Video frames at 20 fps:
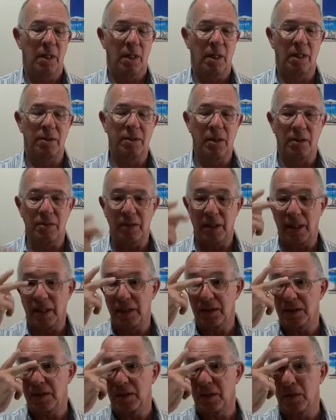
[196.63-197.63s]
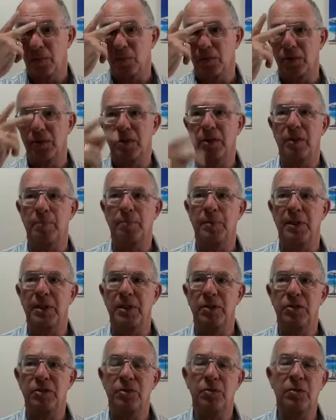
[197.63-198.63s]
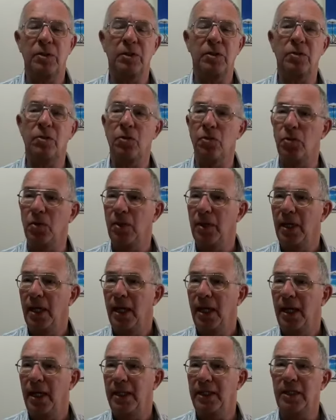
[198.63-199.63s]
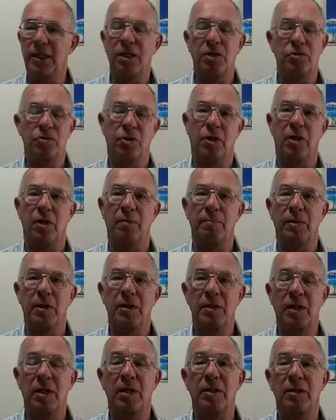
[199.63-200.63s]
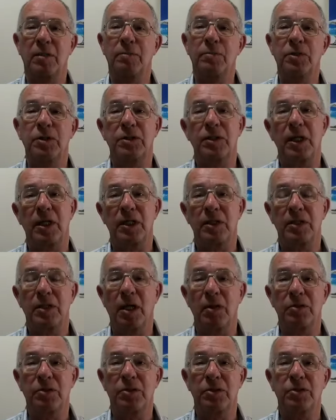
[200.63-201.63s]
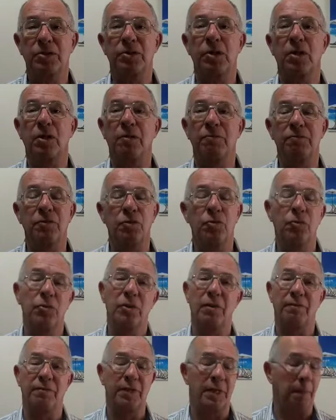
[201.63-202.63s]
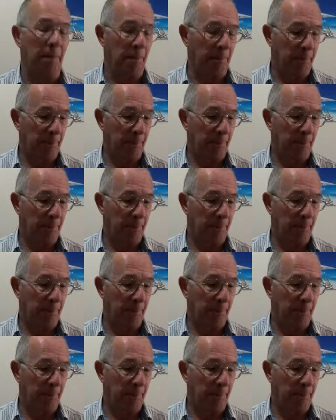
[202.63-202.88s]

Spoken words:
I don't actually want the police to ignore any crime. I'd like them to take notice of all of it.